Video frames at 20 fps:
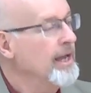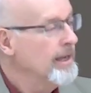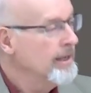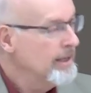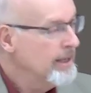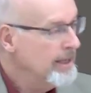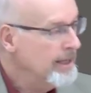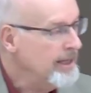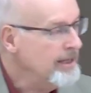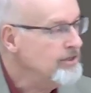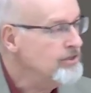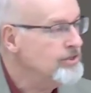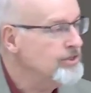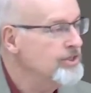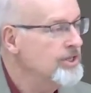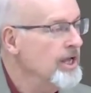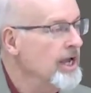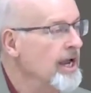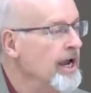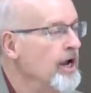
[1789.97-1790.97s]
He's
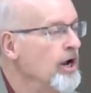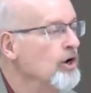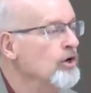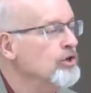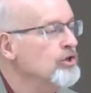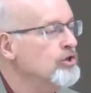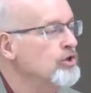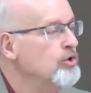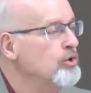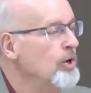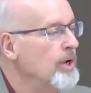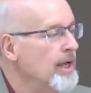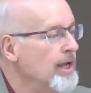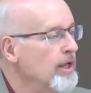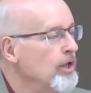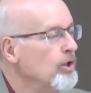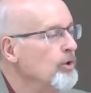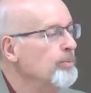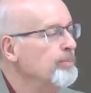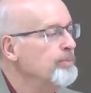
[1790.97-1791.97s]
there to
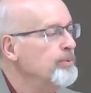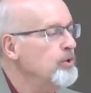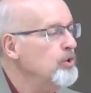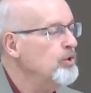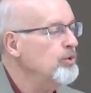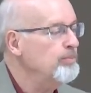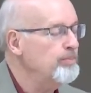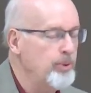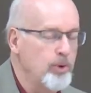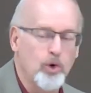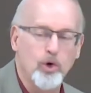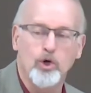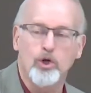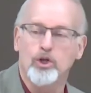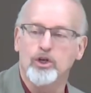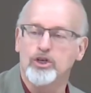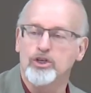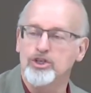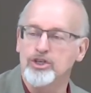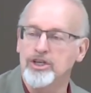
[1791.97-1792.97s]
help you
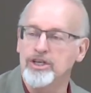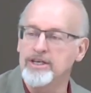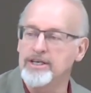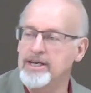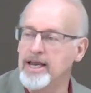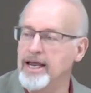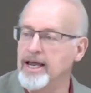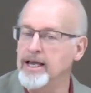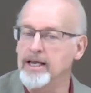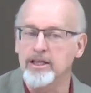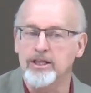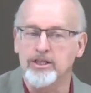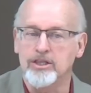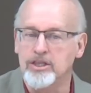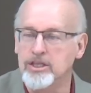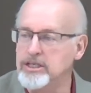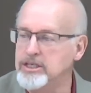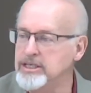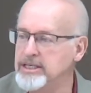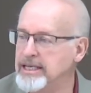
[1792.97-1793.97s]
put to death the
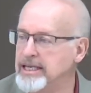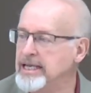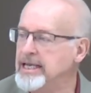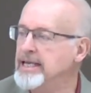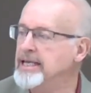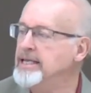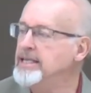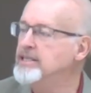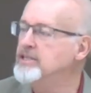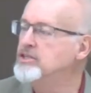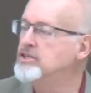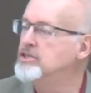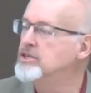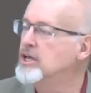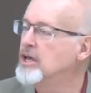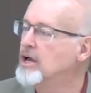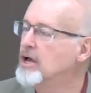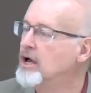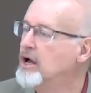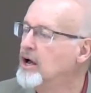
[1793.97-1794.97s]
deeds
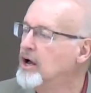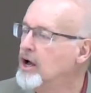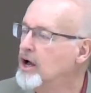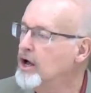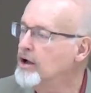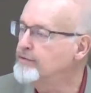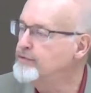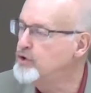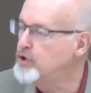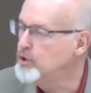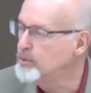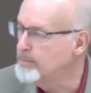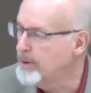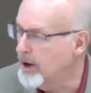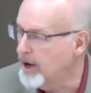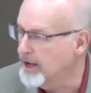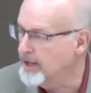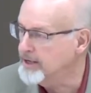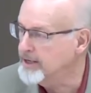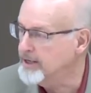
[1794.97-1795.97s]
of your body.